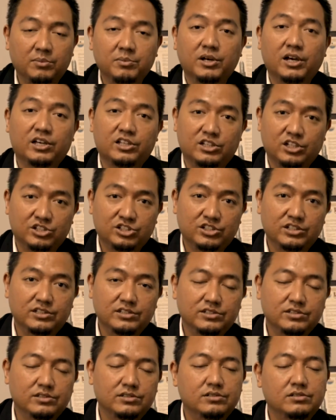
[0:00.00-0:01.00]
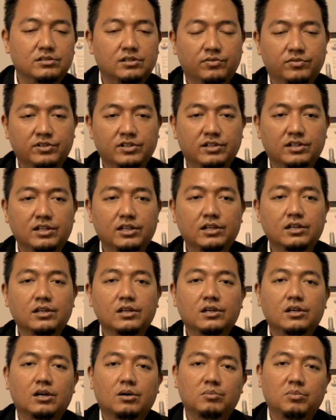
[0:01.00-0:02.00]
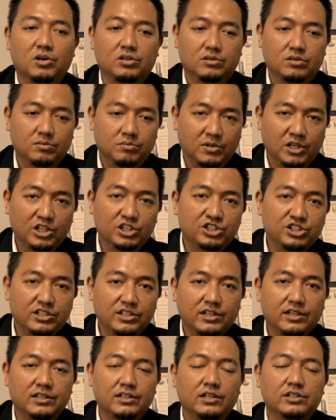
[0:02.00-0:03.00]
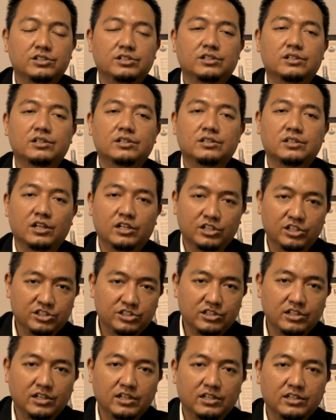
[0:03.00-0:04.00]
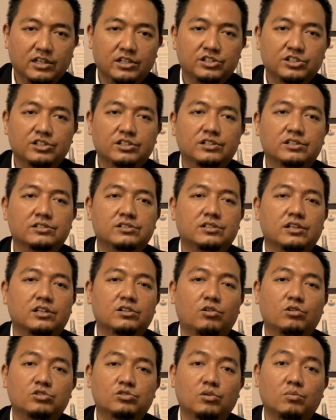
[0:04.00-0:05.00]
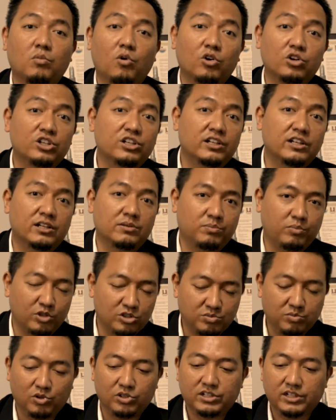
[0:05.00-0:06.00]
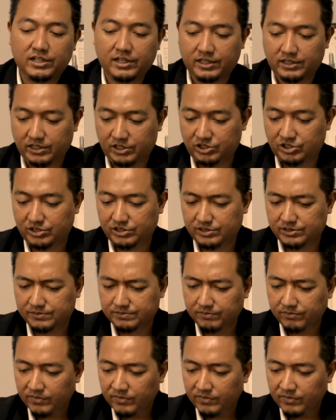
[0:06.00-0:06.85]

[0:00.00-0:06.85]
architectures, definitely about Malaysian architecture, traditional architectures, and also modern and postmodern architectures.